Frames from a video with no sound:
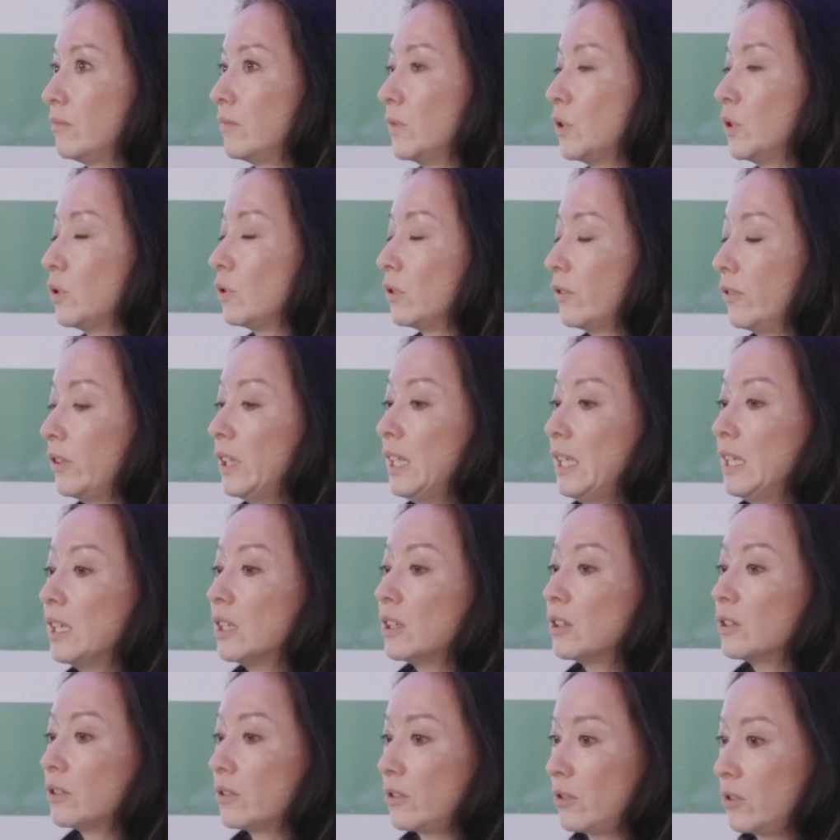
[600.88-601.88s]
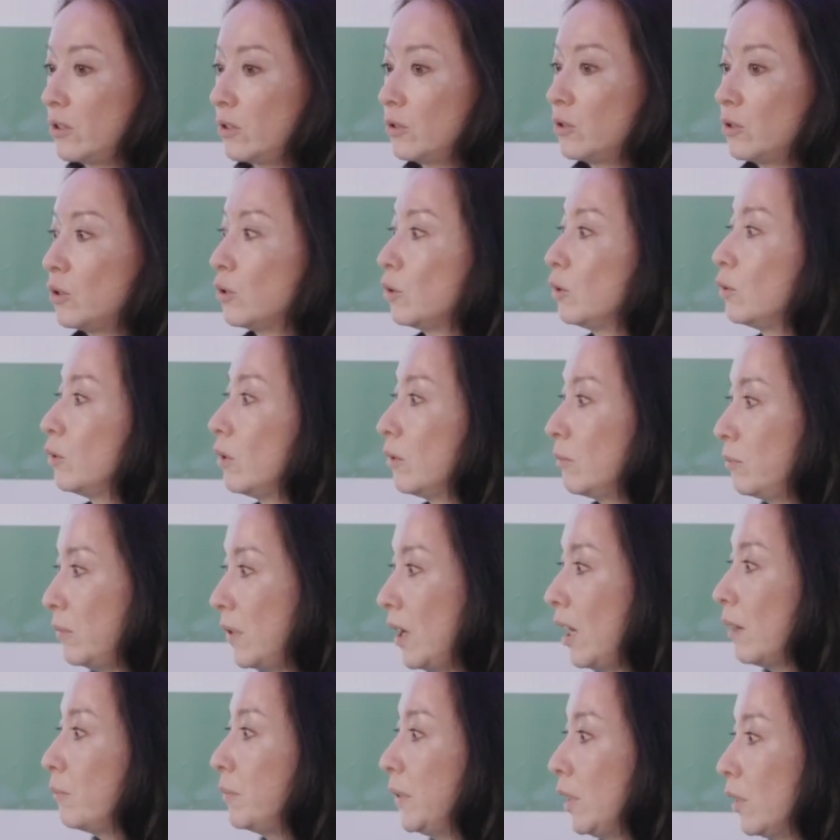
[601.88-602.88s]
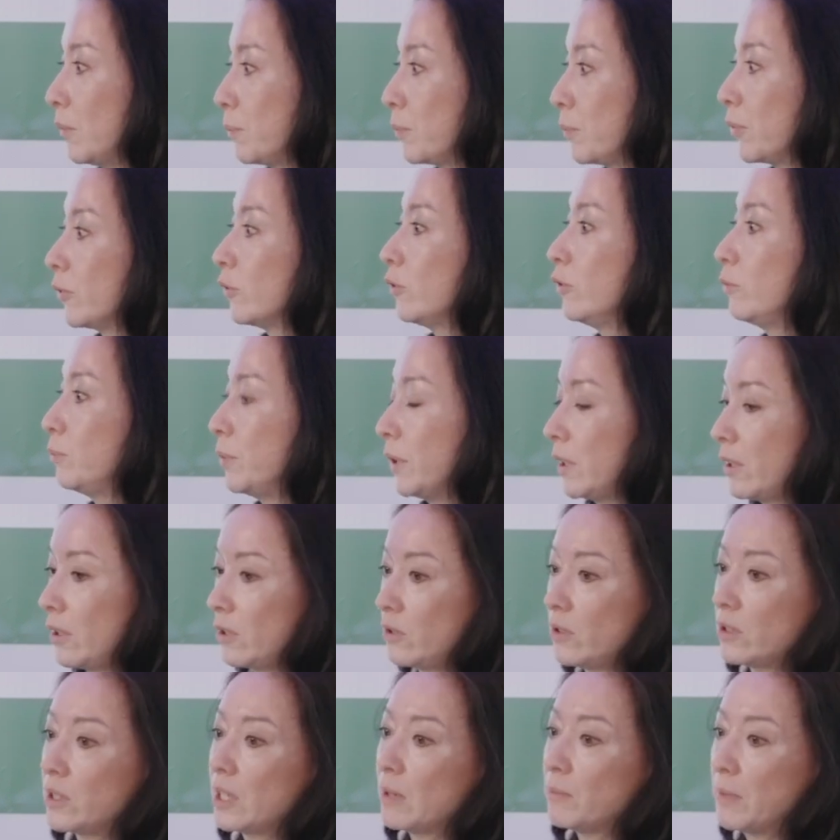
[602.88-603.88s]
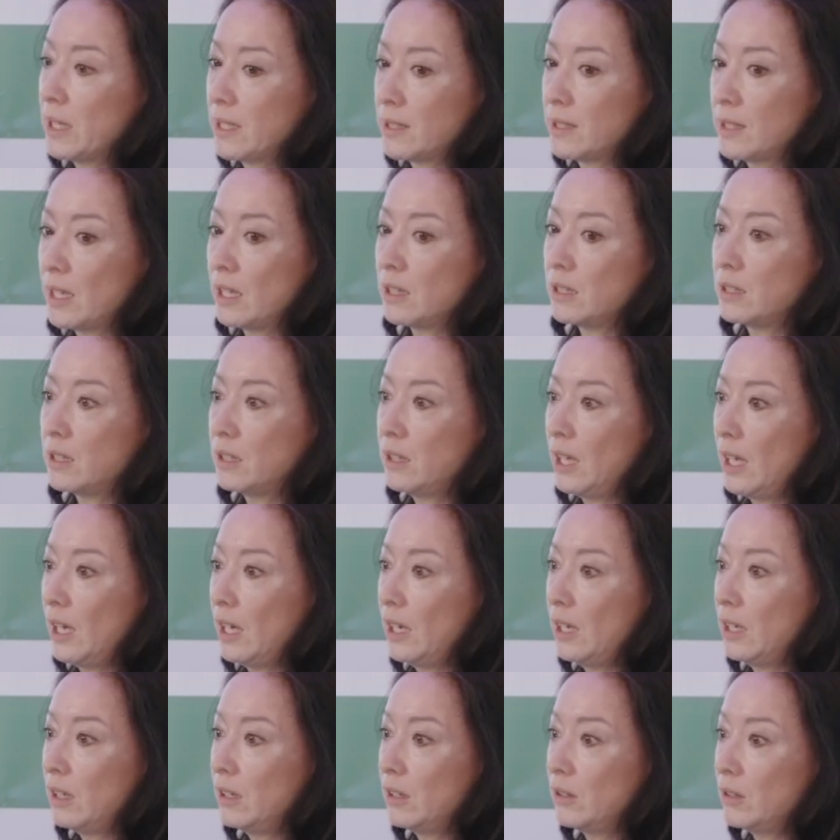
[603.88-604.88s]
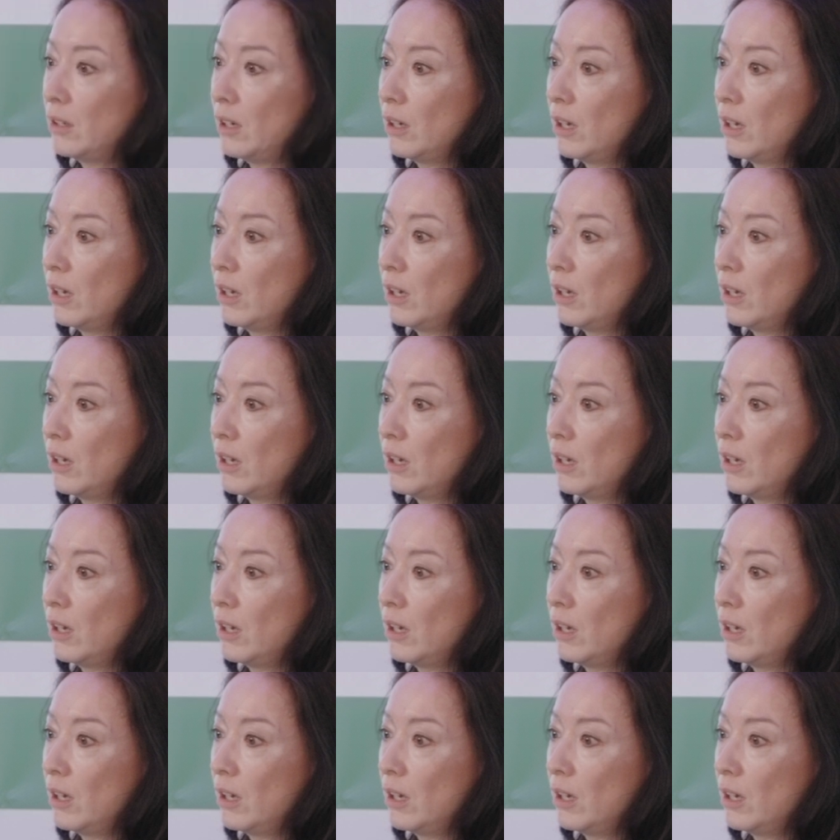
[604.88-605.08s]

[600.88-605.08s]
took years to be approved because to some extent they